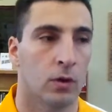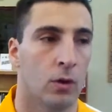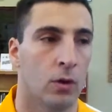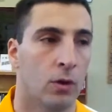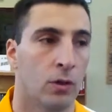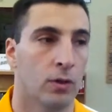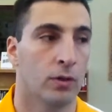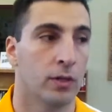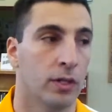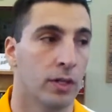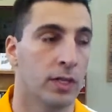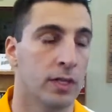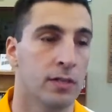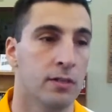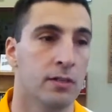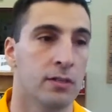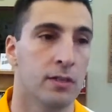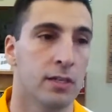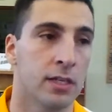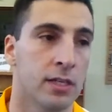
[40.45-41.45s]
Oh, he
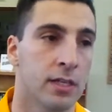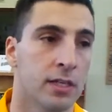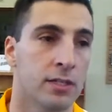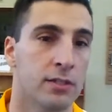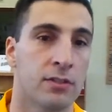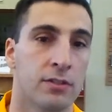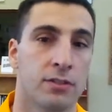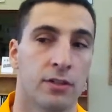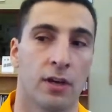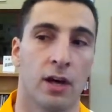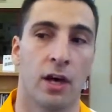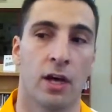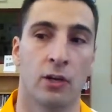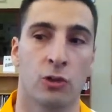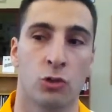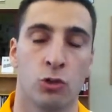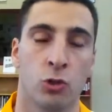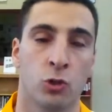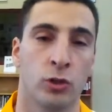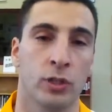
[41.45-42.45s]
is
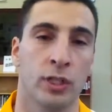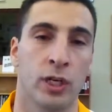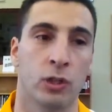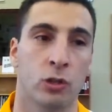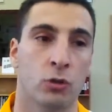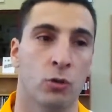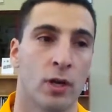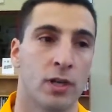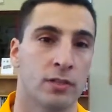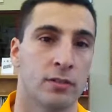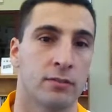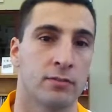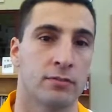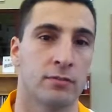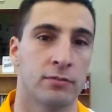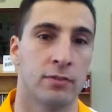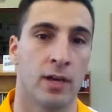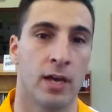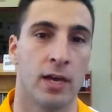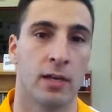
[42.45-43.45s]
truly
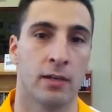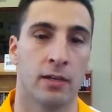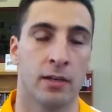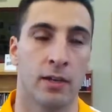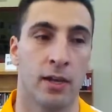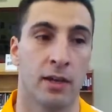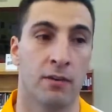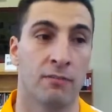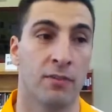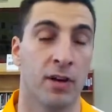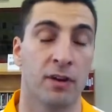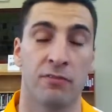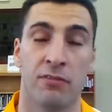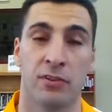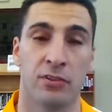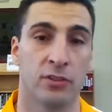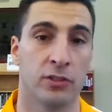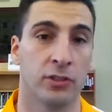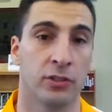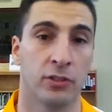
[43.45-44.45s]
aggressive and very
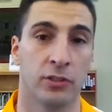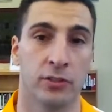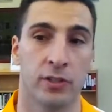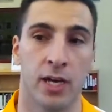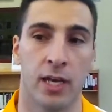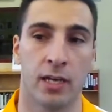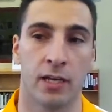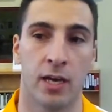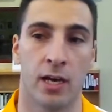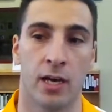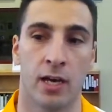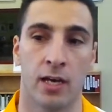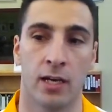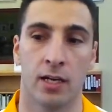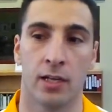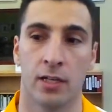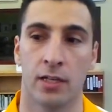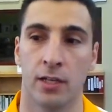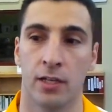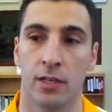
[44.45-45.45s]
physical. And,
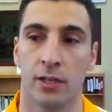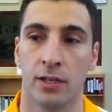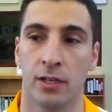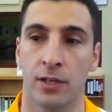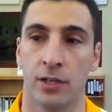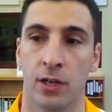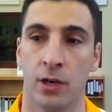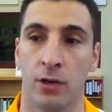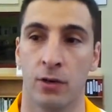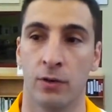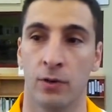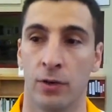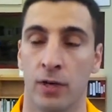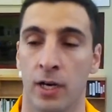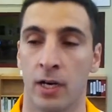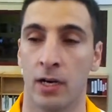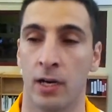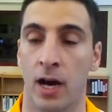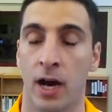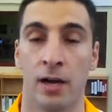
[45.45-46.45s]
you know,
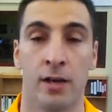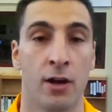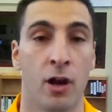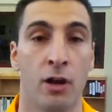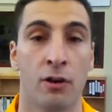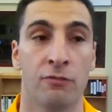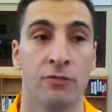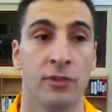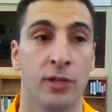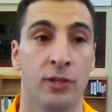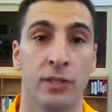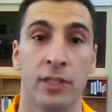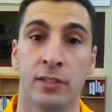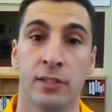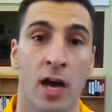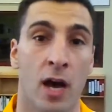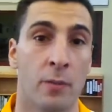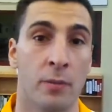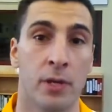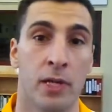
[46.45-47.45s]
on our field, he
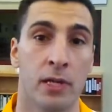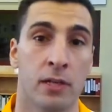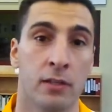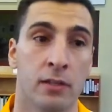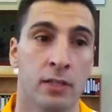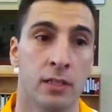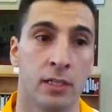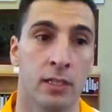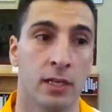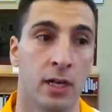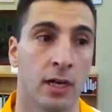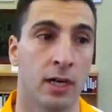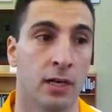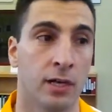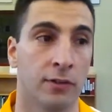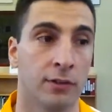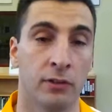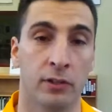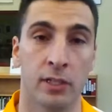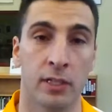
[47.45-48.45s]
dominated
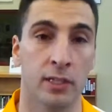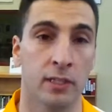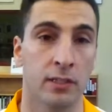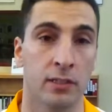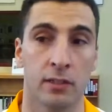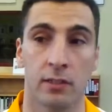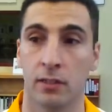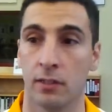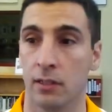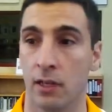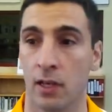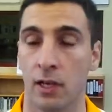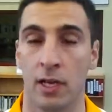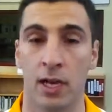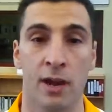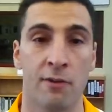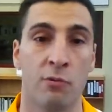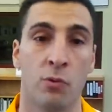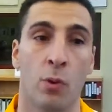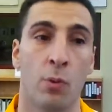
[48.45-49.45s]
the league
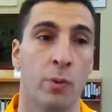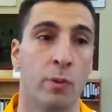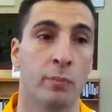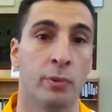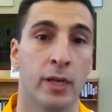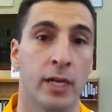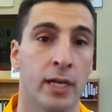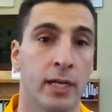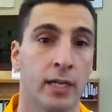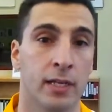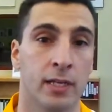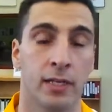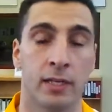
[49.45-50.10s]
and everyone we played.